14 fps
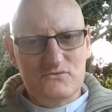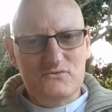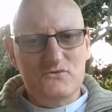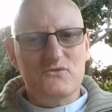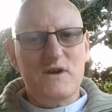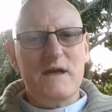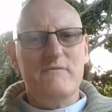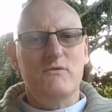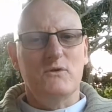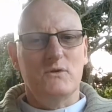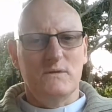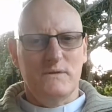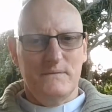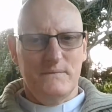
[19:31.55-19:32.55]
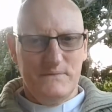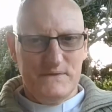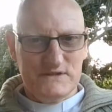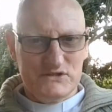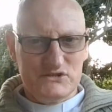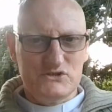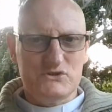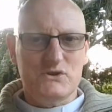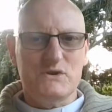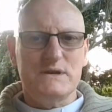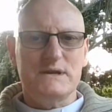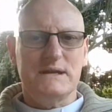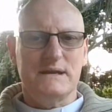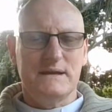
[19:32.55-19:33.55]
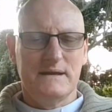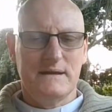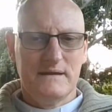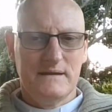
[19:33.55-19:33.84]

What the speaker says: travel this journey.